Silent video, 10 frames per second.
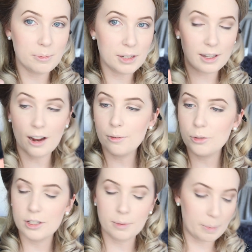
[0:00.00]
some mascara. I'm
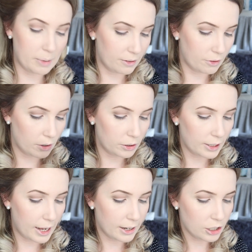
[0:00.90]
using my Benefit
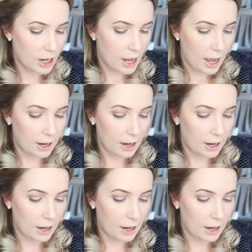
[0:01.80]
Roller Lash.